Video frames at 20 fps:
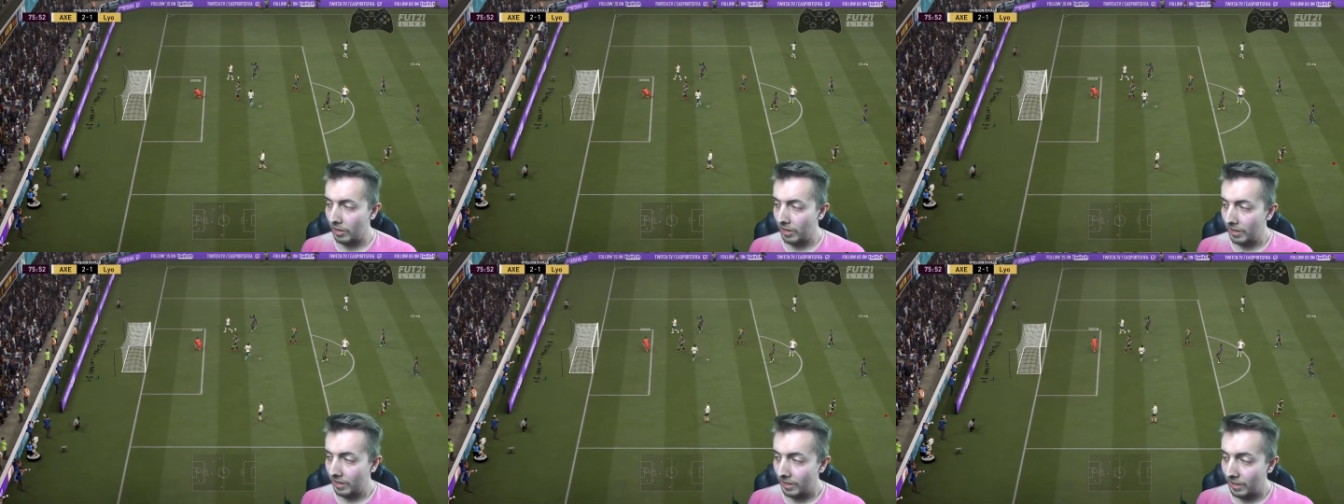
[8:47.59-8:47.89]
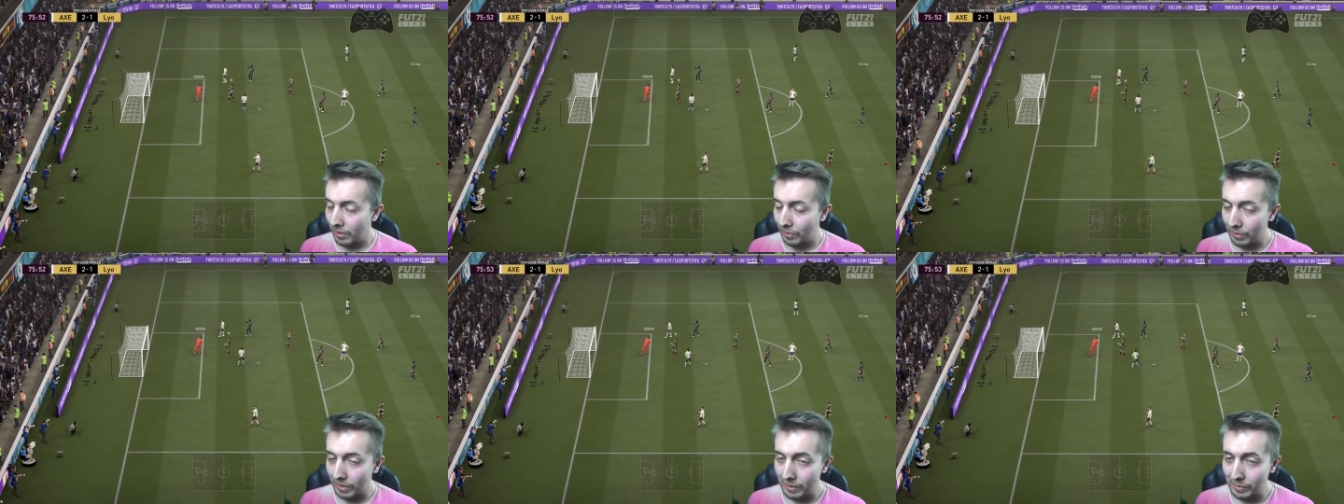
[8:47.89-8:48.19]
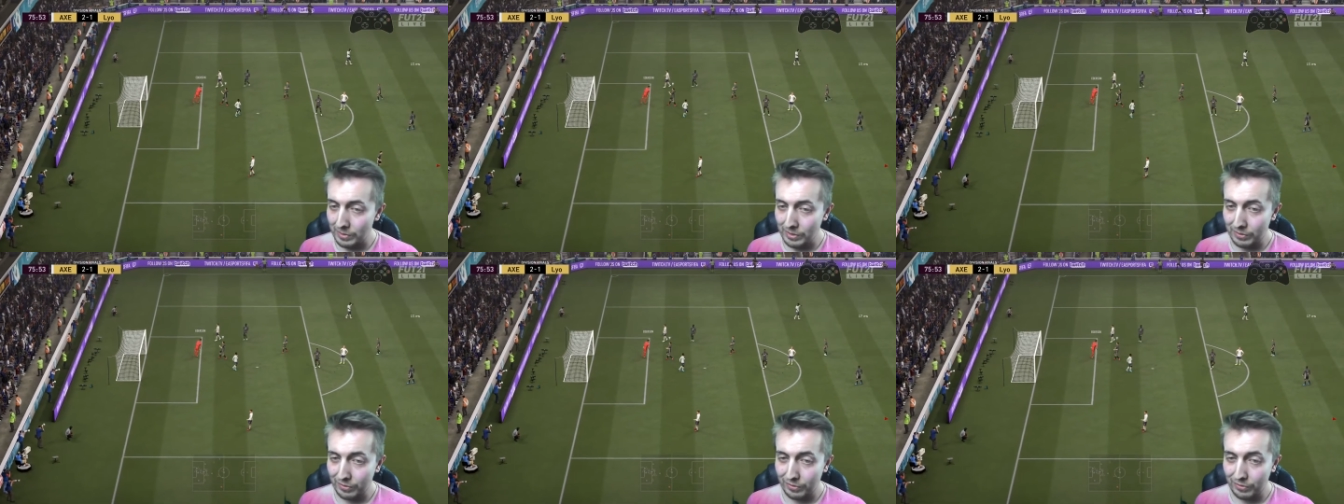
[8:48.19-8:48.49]
Yo, that
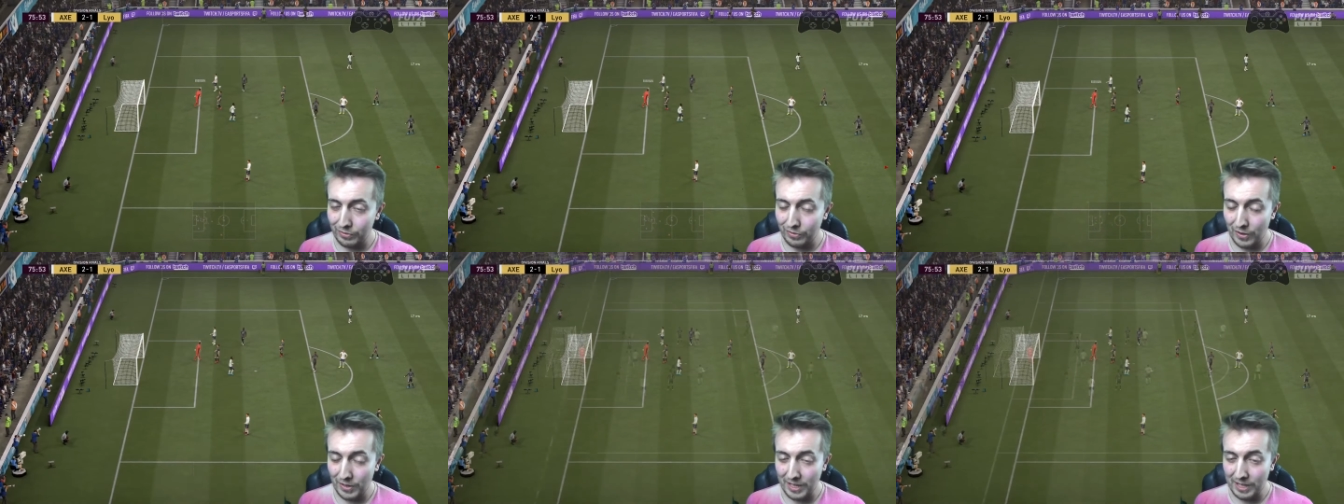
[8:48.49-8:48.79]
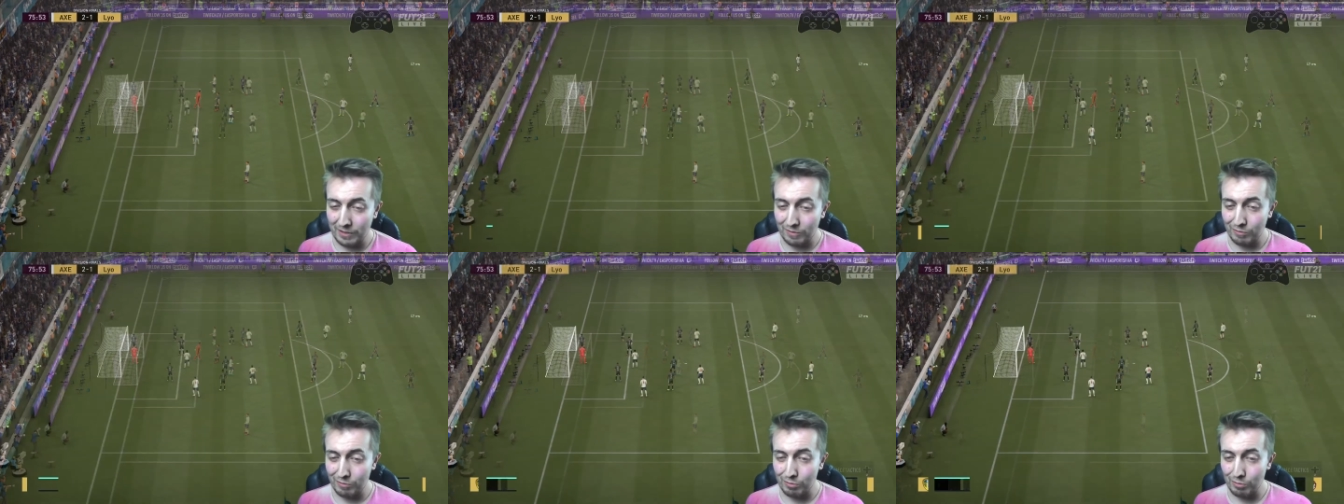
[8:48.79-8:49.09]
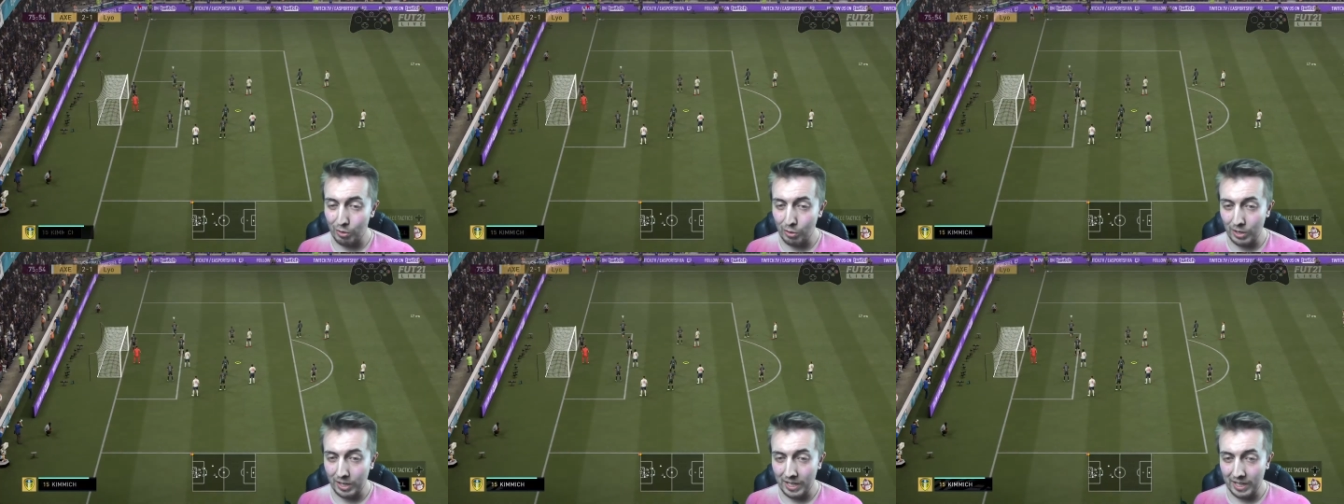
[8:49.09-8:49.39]
was a fucking
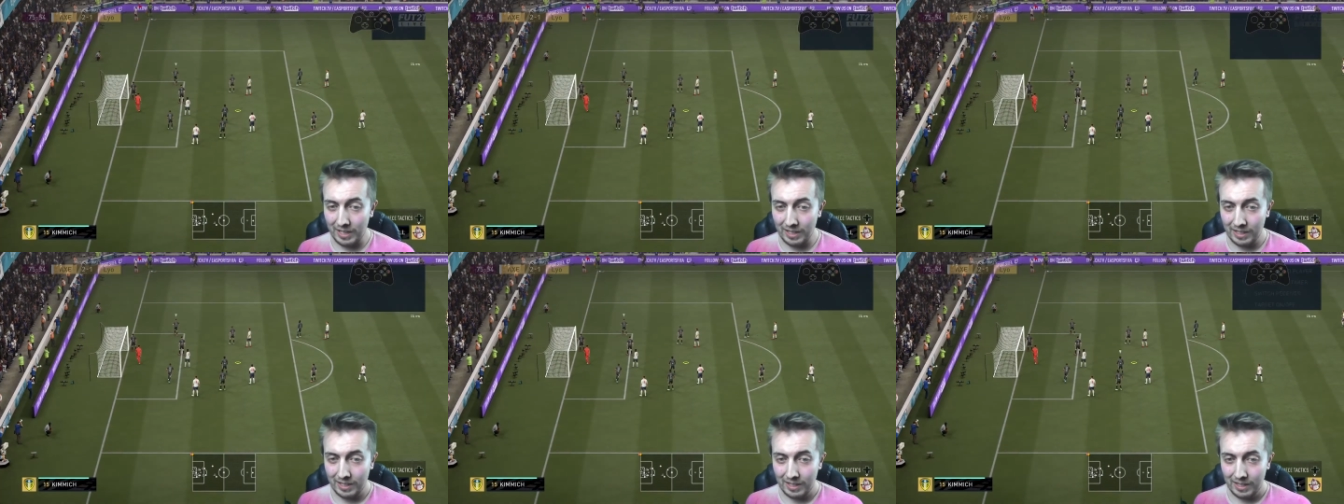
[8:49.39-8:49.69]
rocket.